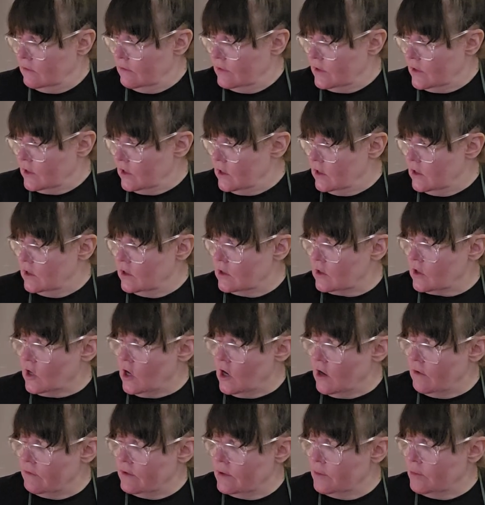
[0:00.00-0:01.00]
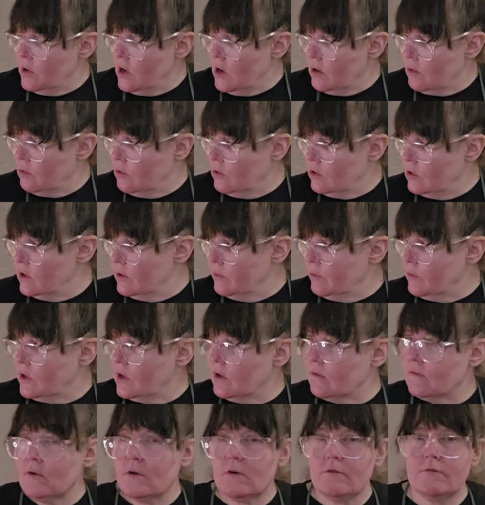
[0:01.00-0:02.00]
living on coffee, popcorn, and
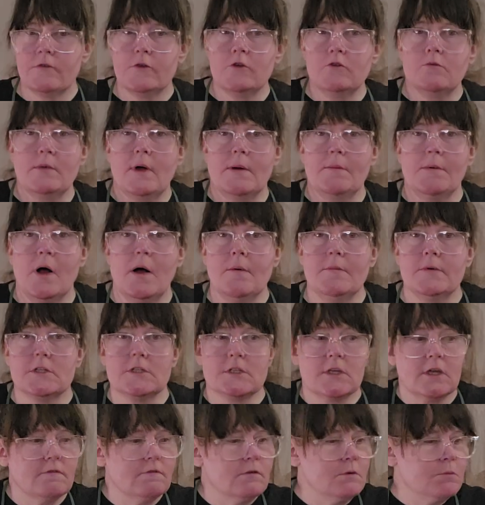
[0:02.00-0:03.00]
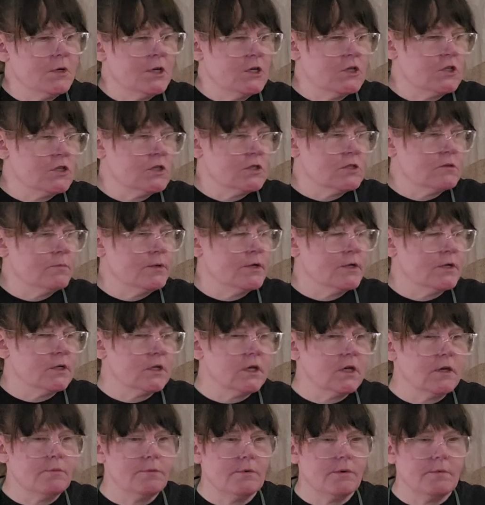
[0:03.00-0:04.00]
whatever food my mom has given me. She's been
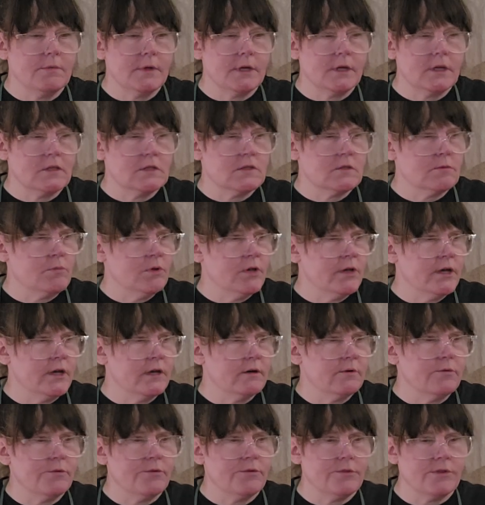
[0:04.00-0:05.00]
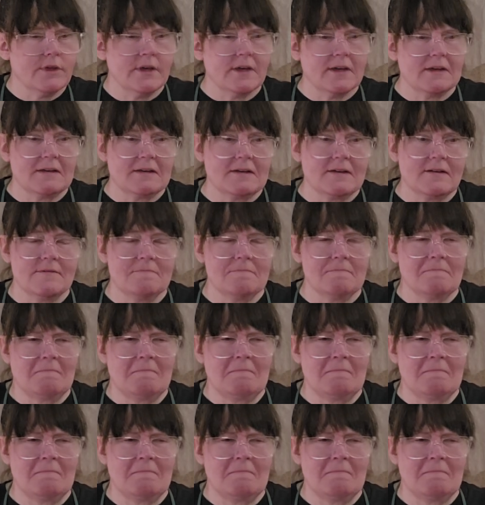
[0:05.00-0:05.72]
keeping me supplied with like